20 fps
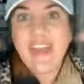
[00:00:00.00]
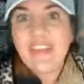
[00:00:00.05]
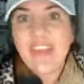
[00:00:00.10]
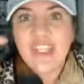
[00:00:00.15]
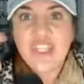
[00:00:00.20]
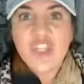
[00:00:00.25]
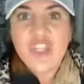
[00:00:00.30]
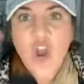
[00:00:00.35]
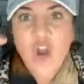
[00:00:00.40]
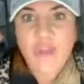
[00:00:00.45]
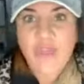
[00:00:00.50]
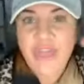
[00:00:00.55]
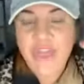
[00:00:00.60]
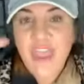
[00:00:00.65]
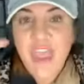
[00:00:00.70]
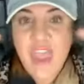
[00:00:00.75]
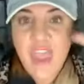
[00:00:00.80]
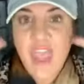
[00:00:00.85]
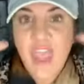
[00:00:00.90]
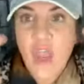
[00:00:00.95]
start
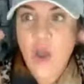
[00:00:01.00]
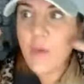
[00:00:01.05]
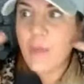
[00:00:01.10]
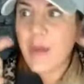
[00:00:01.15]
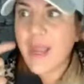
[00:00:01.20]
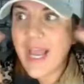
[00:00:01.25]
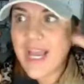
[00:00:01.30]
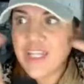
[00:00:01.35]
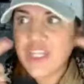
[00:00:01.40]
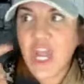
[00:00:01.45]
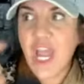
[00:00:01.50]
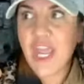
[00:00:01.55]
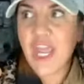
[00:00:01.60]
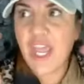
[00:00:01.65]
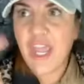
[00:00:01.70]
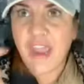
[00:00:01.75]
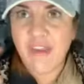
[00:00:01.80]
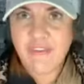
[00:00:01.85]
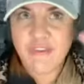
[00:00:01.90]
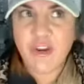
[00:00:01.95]
thinking, oh my gosh, I can get
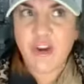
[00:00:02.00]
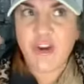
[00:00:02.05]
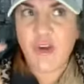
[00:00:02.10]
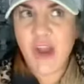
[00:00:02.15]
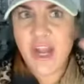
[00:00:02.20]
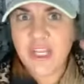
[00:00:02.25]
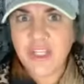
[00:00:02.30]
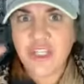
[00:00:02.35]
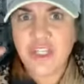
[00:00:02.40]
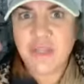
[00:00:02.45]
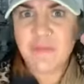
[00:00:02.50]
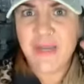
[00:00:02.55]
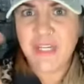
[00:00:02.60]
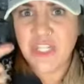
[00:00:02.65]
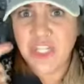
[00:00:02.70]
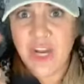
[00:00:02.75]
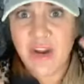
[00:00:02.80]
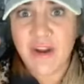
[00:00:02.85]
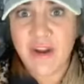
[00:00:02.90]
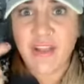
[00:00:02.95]
free credit just by
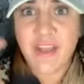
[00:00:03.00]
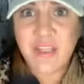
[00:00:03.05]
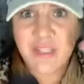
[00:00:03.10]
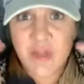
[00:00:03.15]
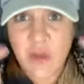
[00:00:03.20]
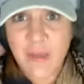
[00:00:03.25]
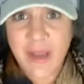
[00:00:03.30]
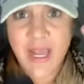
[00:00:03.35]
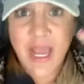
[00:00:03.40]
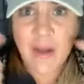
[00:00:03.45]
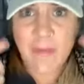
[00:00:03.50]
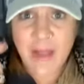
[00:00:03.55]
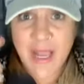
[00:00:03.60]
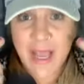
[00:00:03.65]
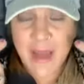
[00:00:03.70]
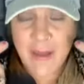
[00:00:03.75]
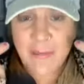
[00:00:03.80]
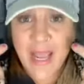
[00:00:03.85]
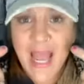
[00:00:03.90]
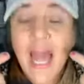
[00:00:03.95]
sharing this. Oh my God, oh my God, oh my
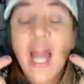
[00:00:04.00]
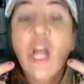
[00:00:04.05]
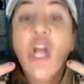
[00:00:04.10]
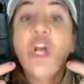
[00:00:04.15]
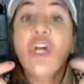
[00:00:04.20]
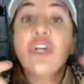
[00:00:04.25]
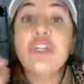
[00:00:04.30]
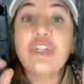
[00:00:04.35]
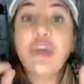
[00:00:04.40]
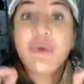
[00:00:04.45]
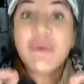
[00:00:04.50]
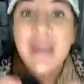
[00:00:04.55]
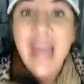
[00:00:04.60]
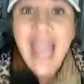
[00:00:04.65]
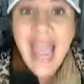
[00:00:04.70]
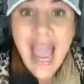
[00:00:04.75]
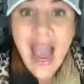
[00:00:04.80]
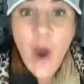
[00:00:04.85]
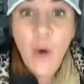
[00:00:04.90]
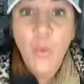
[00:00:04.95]
God. So
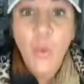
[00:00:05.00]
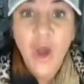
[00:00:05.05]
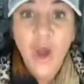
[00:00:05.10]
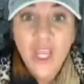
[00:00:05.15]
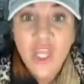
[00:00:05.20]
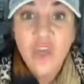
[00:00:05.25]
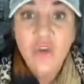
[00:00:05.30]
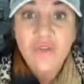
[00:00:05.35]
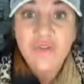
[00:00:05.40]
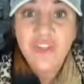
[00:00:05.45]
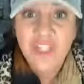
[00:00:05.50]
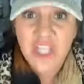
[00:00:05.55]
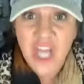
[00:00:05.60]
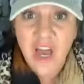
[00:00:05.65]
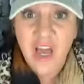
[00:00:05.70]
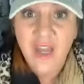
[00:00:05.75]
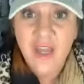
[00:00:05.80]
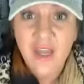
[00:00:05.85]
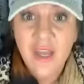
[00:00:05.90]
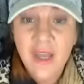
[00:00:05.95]
now what you've done
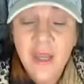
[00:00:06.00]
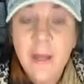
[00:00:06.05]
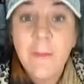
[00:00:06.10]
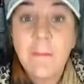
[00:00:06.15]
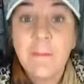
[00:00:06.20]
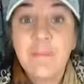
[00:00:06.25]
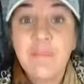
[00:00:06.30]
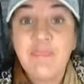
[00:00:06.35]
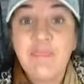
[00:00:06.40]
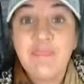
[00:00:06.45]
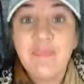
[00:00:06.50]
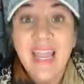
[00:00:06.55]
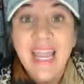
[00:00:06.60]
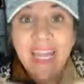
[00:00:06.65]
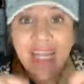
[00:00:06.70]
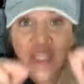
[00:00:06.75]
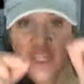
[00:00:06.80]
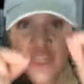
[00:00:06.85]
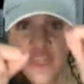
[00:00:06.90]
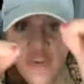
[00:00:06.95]
is
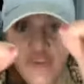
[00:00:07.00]
you've